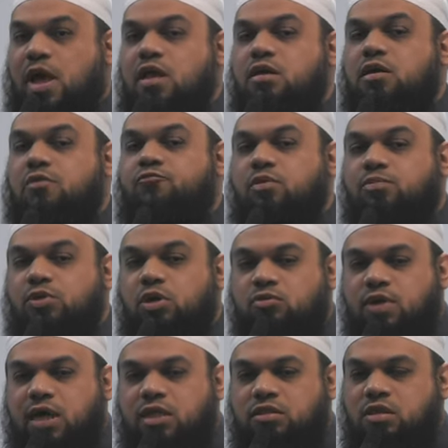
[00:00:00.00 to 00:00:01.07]
anger, from your
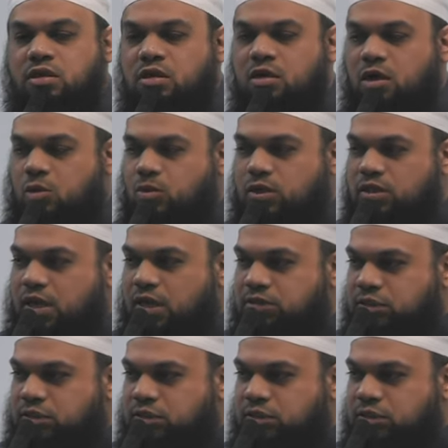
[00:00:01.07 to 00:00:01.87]
wrath. O Allah,